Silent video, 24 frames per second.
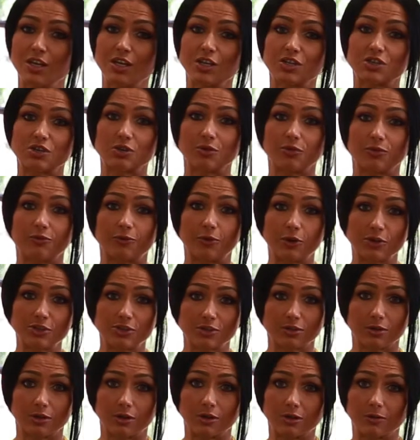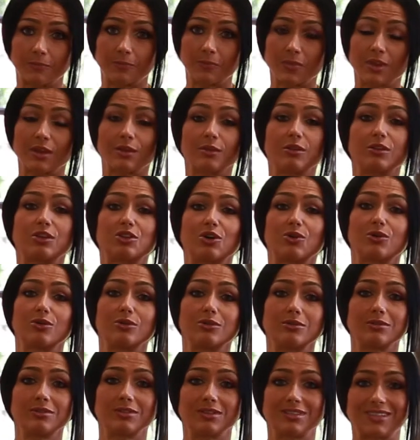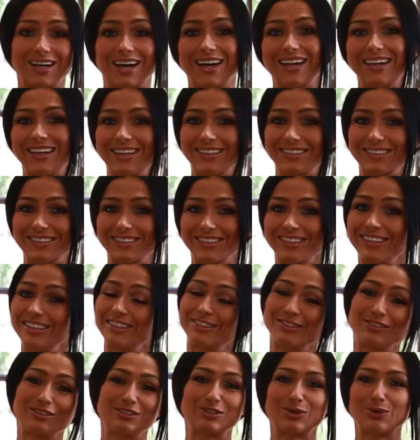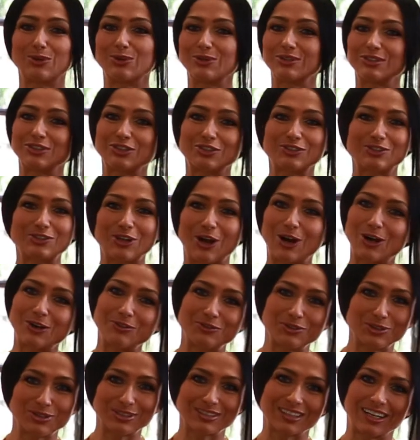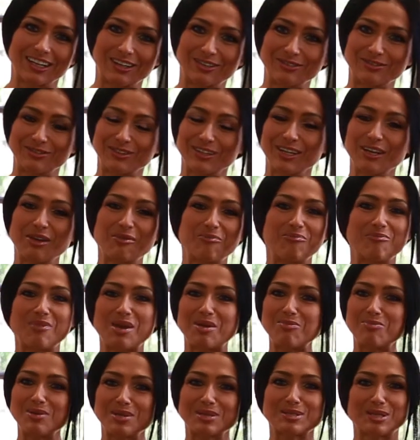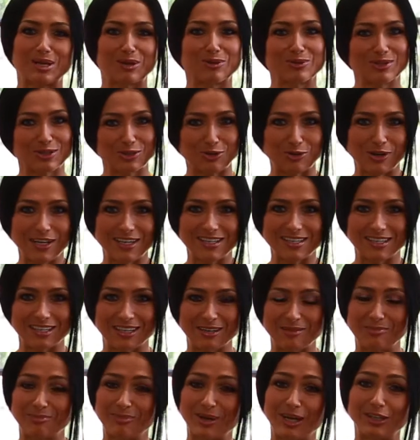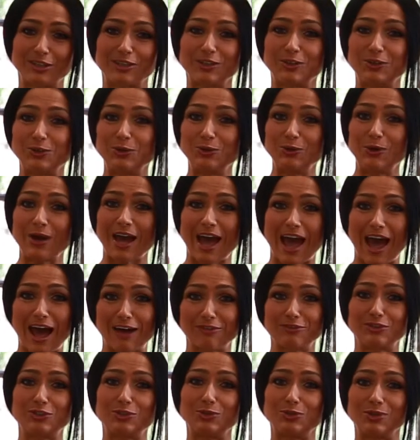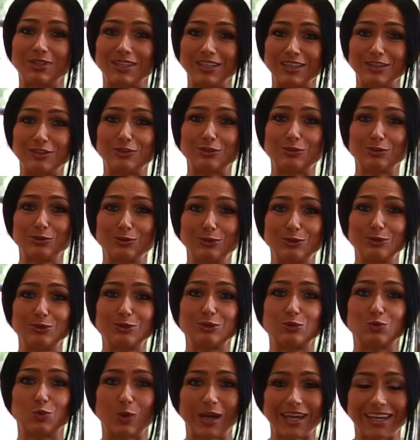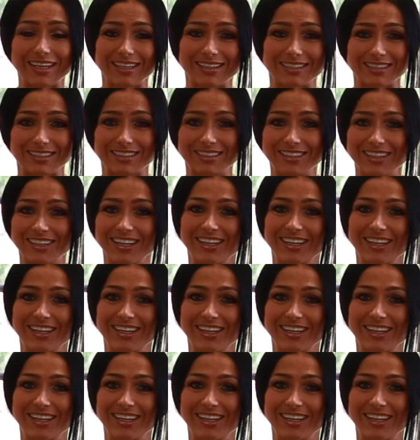So first of all, don't diet. Don't starve yourself. Maybe sounds crazy, but you have to eat to lose weight.